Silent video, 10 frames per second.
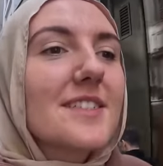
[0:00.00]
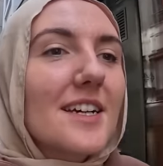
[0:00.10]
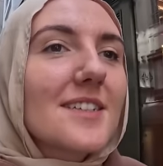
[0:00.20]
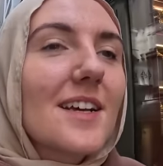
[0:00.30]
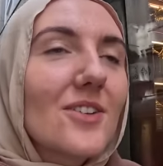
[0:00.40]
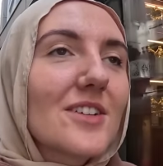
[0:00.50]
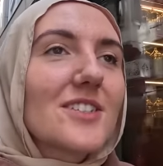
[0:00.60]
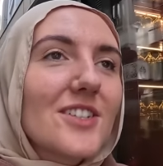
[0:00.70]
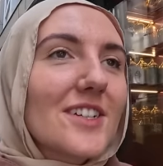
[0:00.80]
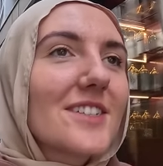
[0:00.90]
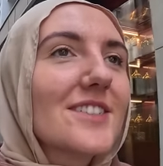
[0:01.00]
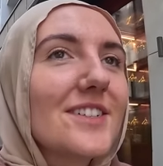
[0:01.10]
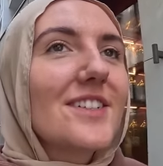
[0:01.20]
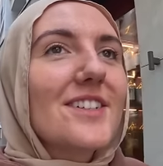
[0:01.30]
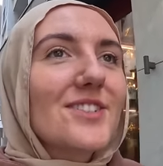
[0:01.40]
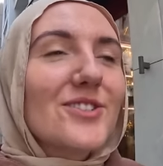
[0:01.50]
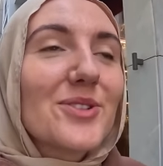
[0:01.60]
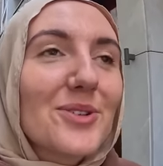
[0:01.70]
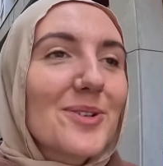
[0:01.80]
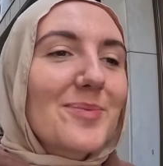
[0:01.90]
that's how long it took us to do
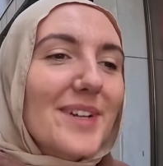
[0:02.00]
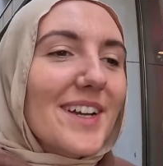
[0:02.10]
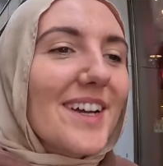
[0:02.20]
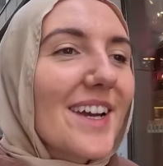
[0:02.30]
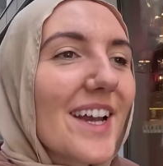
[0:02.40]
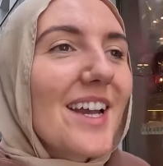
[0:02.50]
the whole prayer,